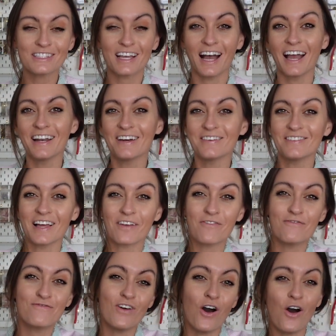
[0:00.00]
kind of like
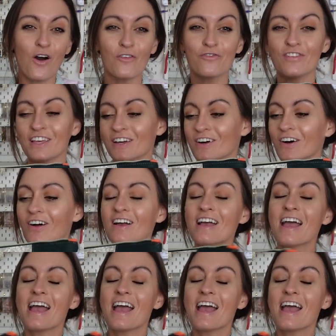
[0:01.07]
fall feel.